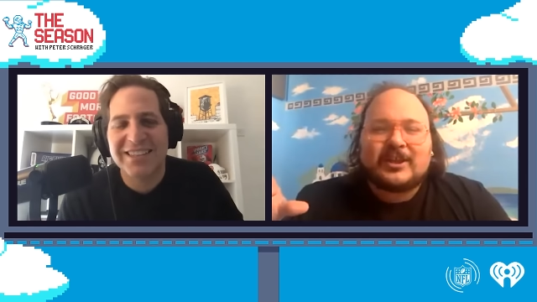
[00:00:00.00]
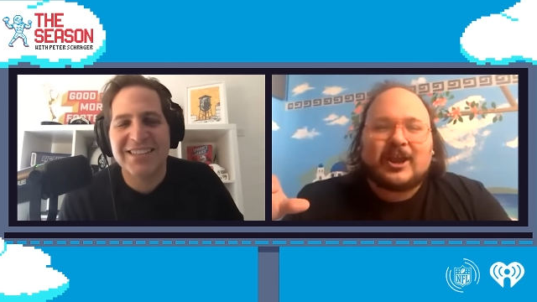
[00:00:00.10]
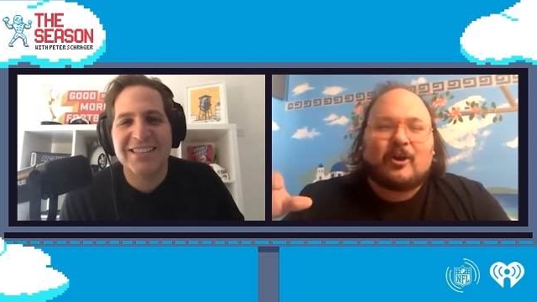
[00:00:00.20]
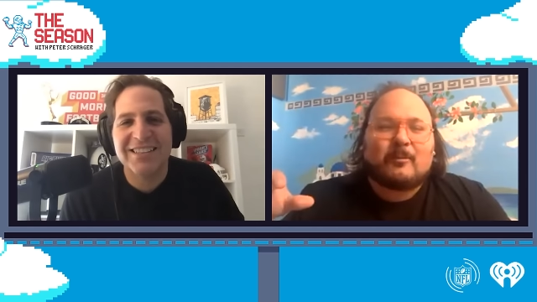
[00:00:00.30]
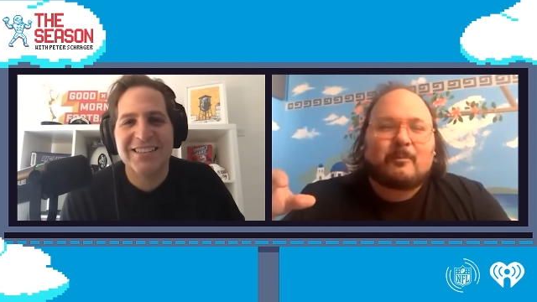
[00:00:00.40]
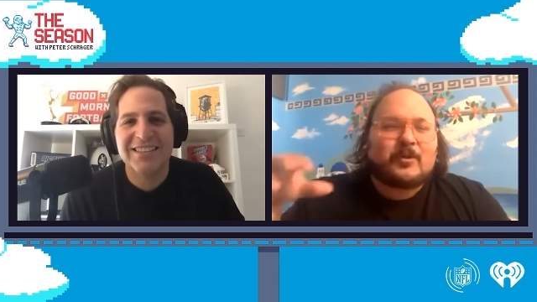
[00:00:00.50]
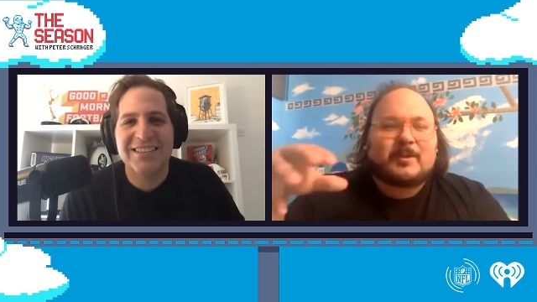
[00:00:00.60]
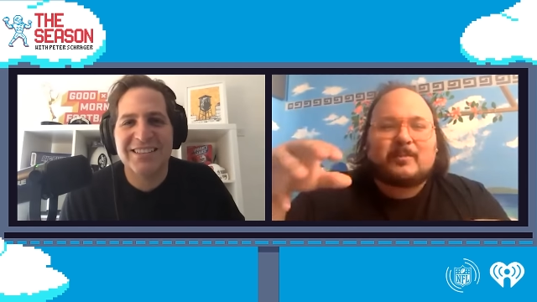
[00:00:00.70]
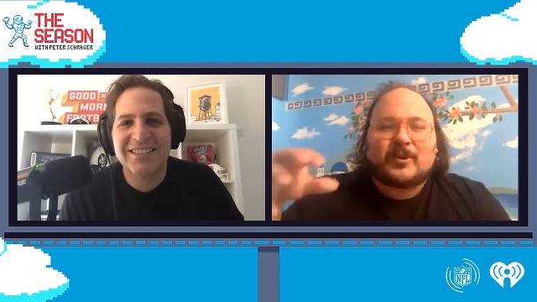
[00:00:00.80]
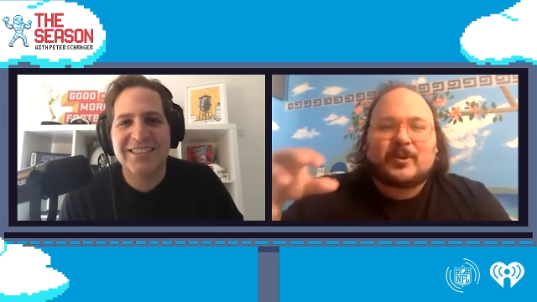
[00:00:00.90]
Speaker 1: you know,
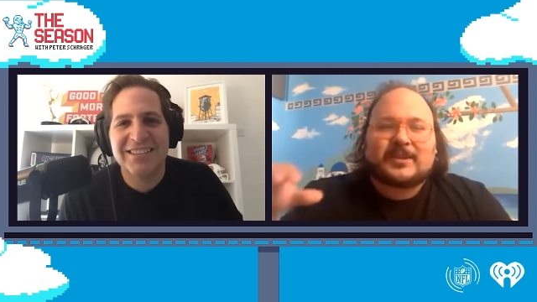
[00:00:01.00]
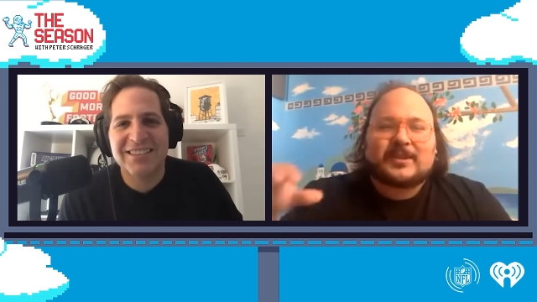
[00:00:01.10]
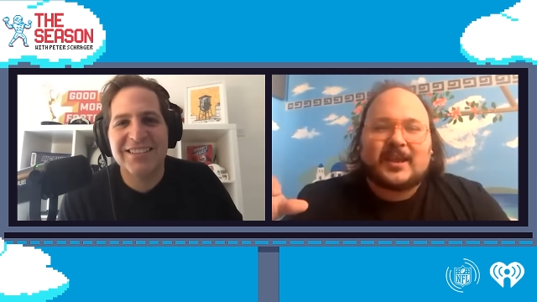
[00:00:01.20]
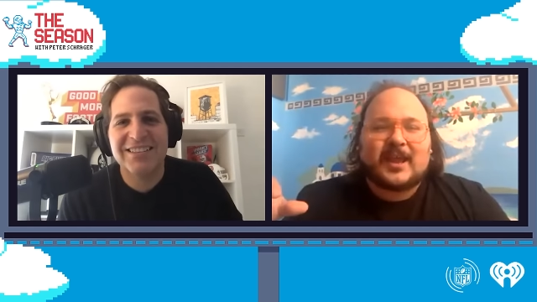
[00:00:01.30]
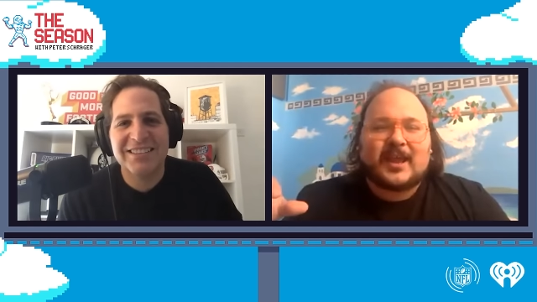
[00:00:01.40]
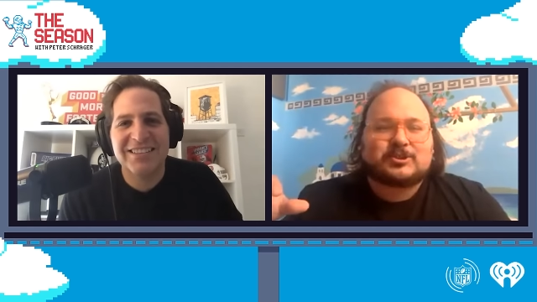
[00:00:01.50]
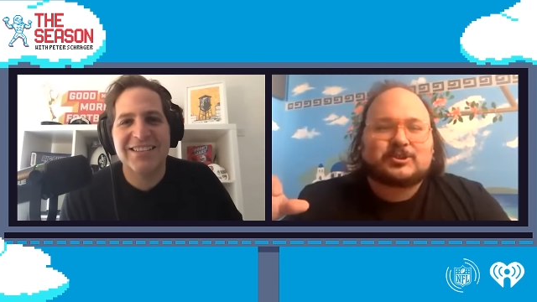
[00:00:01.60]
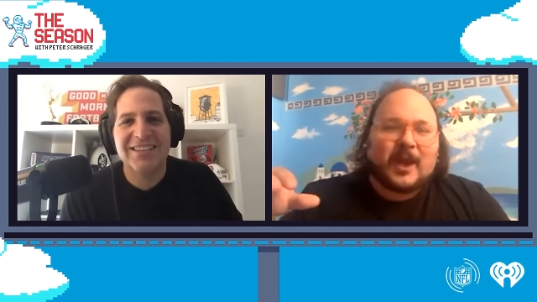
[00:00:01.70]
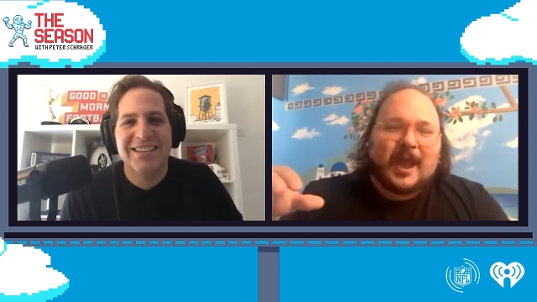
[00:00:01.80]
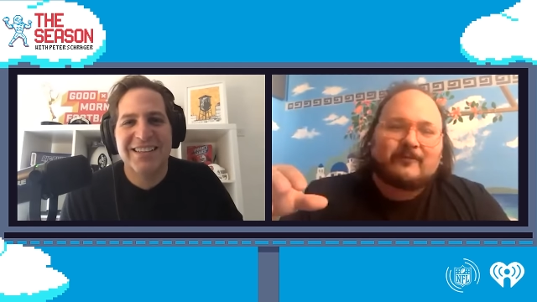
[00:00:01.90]
pretty boy tight end
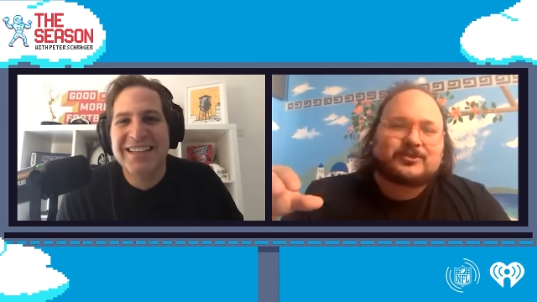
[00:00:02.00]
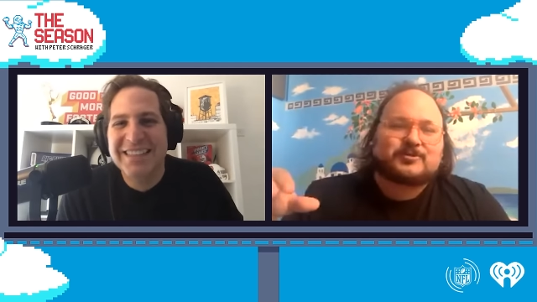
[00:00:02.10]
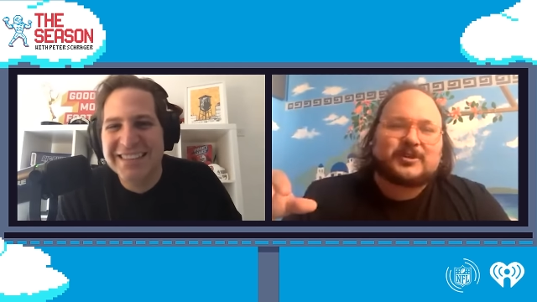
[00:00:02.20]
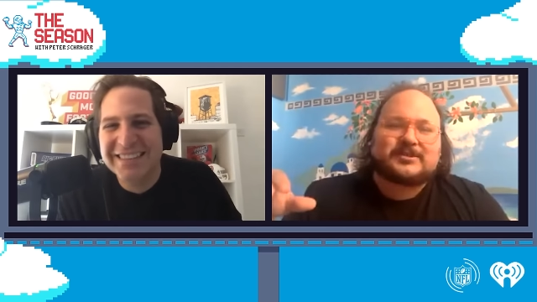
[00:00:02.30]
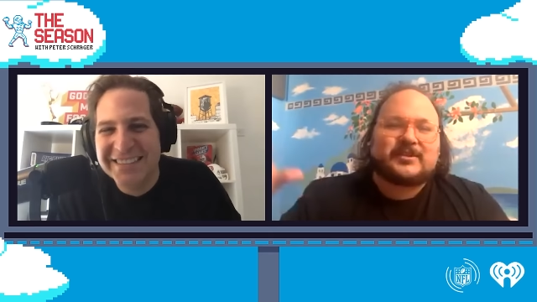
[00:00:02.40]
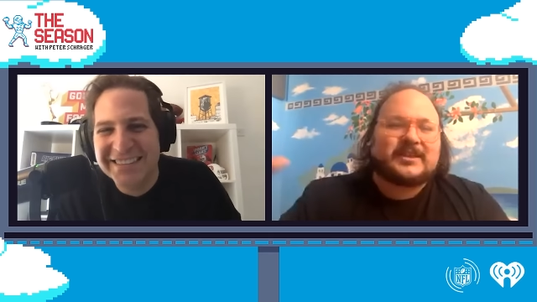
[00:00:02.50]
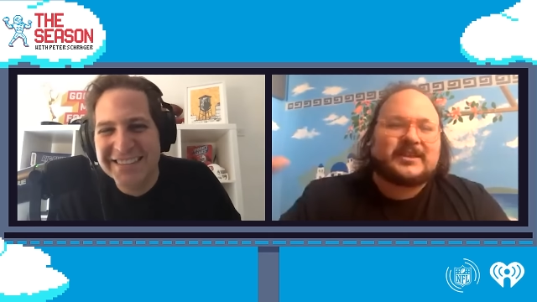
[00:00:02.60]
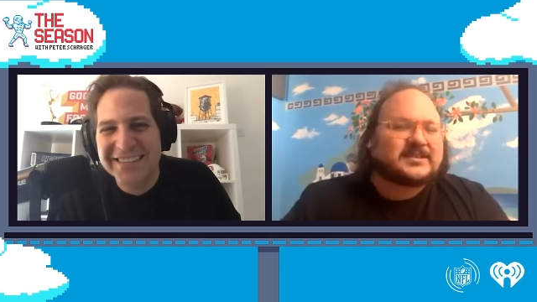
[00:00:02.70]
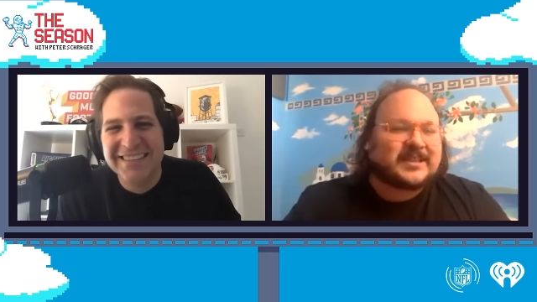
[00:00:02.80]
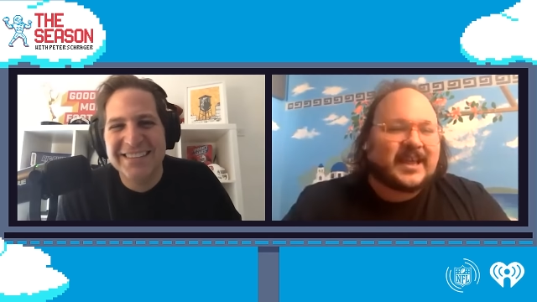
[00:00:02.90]
Travis is in
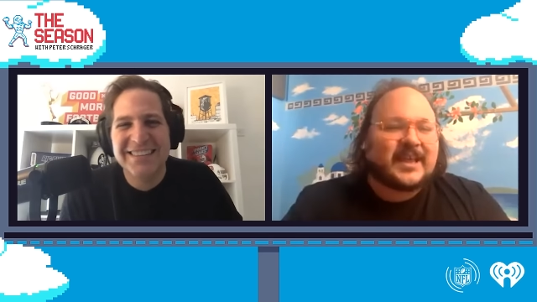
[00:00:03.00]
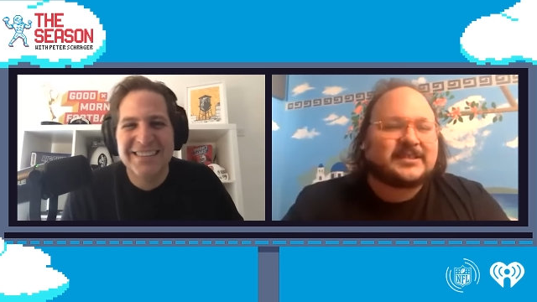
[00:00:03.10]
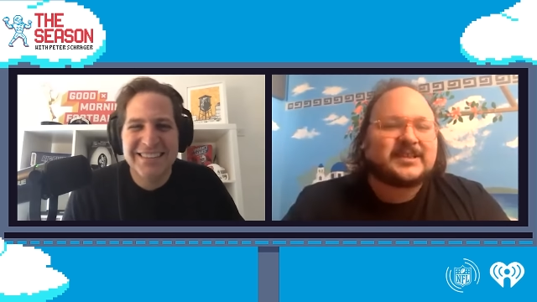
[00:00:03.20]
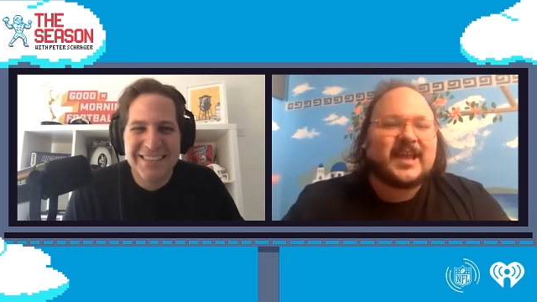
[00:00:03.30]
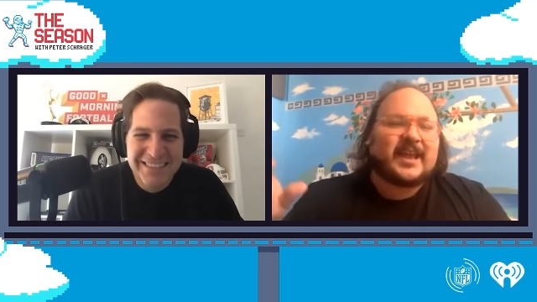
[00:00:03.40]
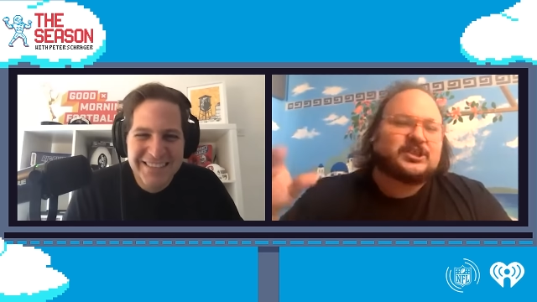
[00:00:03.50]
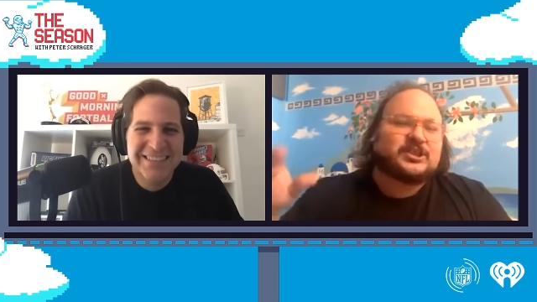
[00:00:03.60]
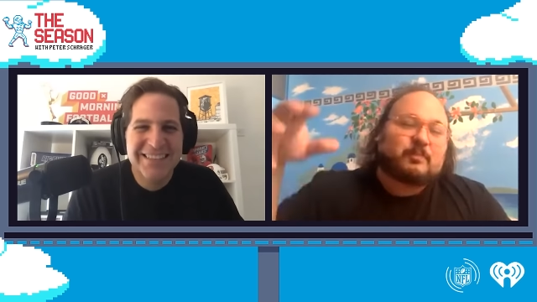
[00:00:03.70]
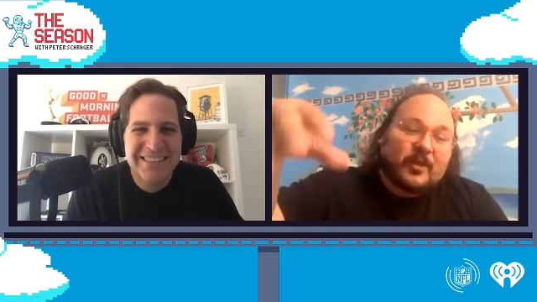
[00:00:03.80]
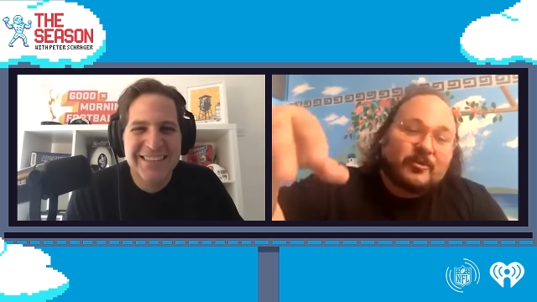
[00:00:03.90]
the stands, and
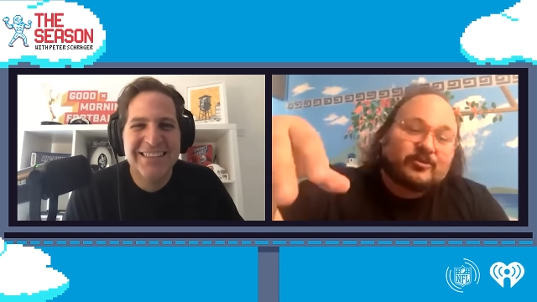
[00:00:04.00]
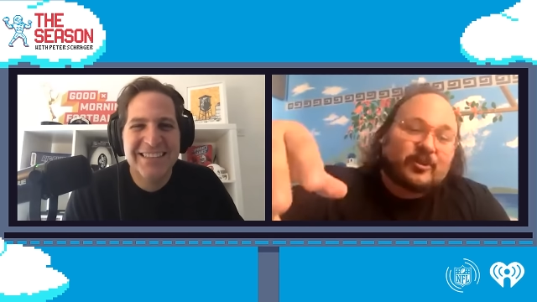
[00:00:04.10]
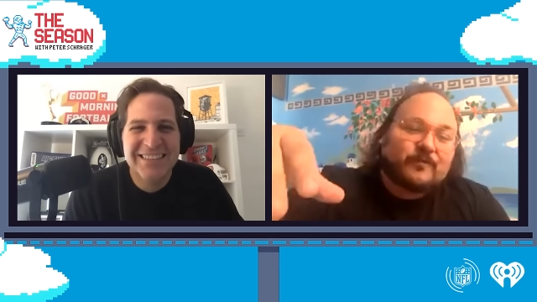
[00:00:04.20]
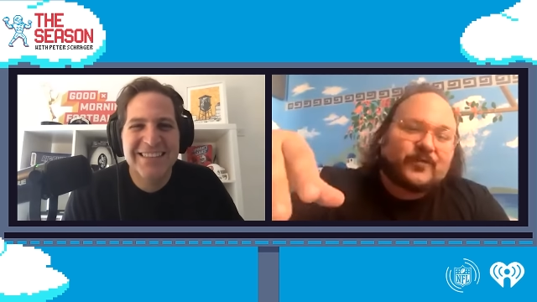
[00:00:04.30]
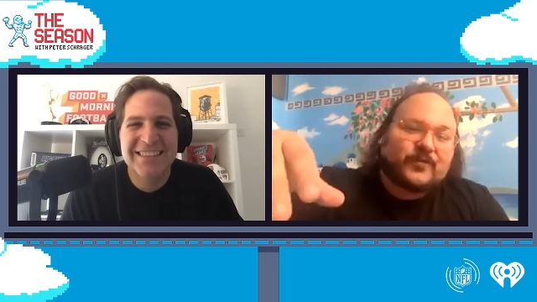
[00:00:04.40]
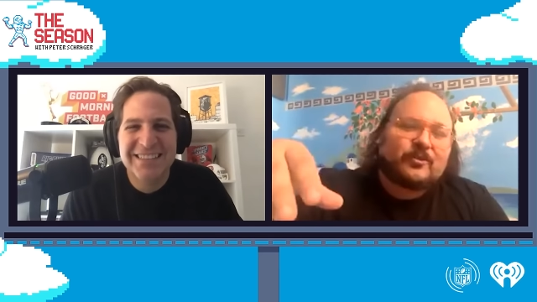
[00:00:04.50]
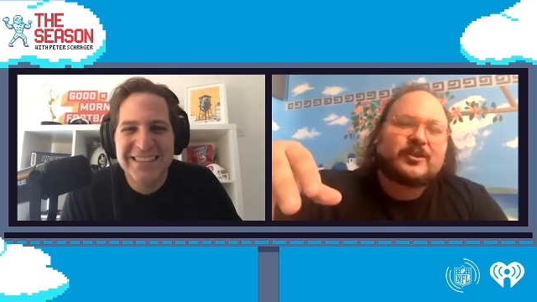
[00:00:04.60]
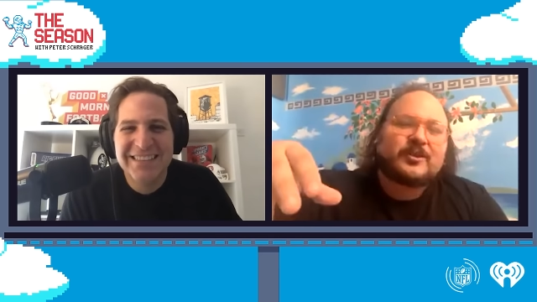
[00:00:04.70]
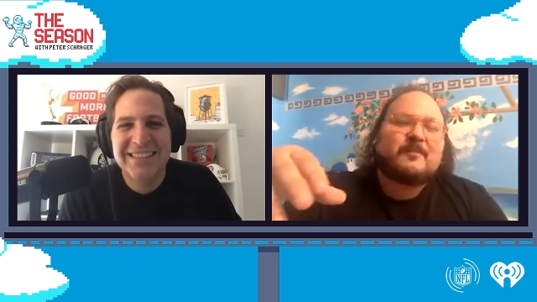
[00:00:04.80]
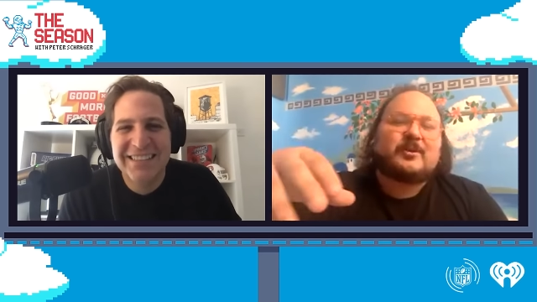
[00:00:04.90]
his brother's on the field,